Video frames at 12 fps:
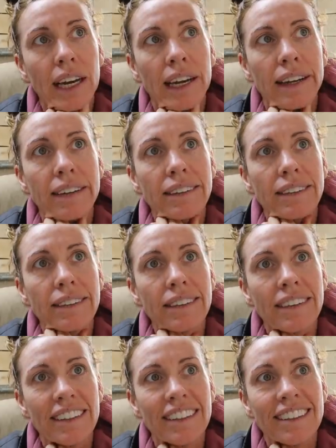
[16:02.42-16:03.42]
And
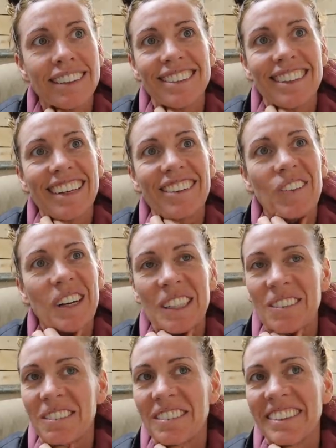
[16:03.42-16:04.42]
it's like what
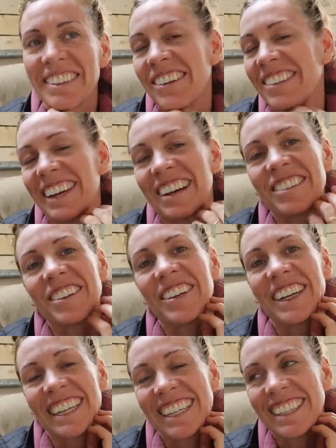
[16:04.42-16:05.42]
you don't ever
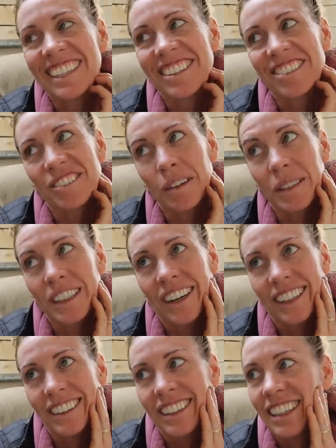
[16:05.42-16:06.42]
want to hear from a
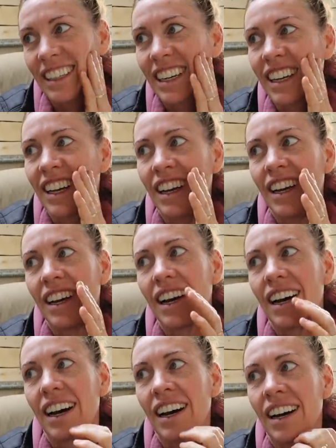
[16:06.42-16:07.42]
doctor.
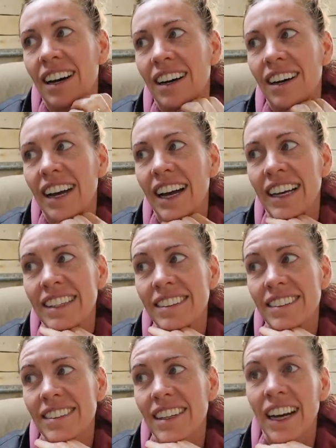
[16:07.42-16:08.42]

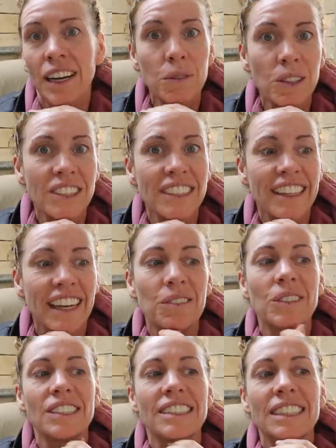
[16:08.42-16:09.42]
And I will say that
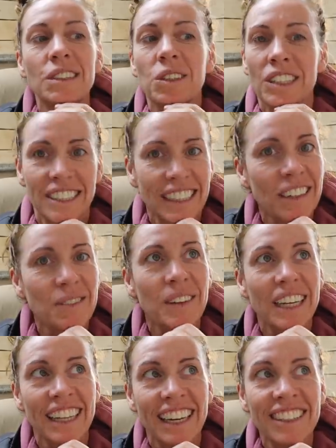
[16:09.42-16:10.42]
was the worst day of
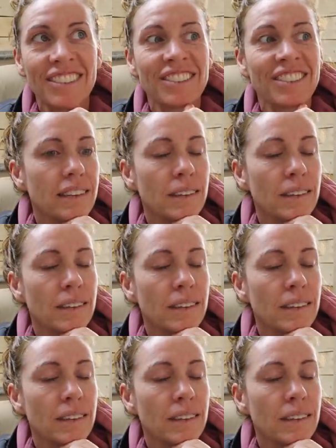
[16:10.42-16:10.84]
my life.